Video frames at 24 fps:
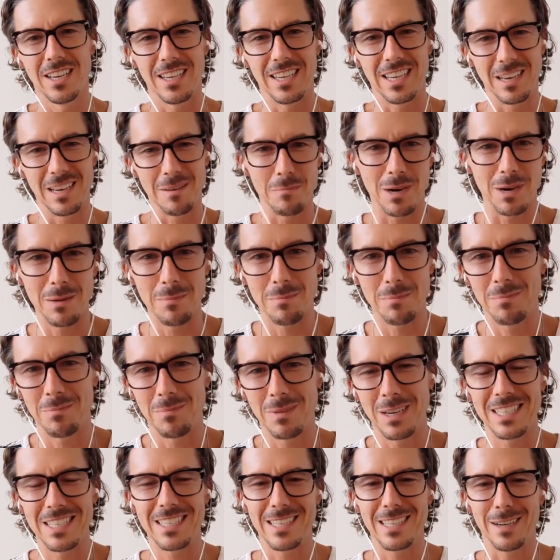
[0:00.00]
get
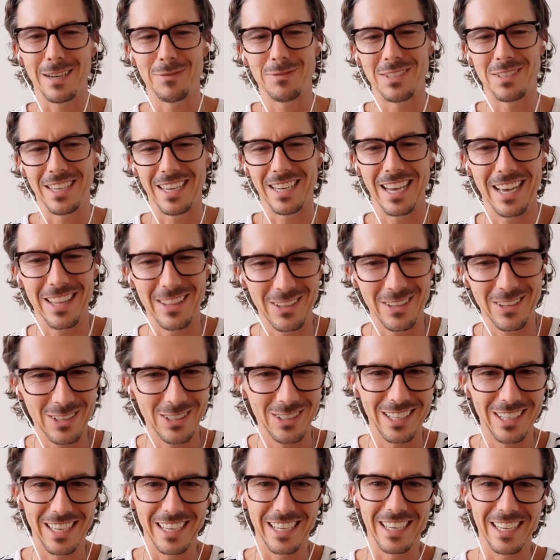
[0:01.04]
my stuff together
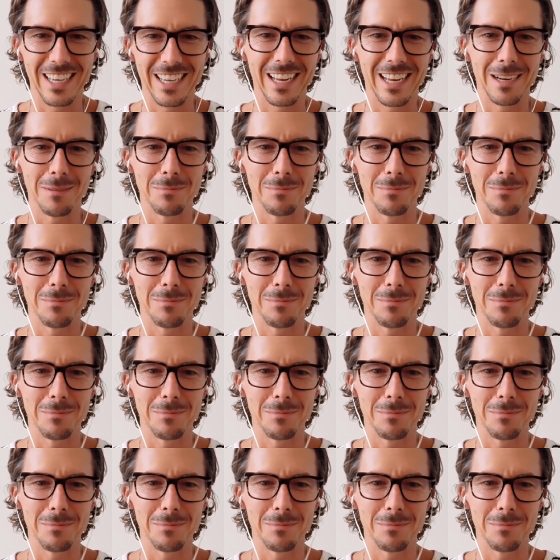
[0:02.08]
and get up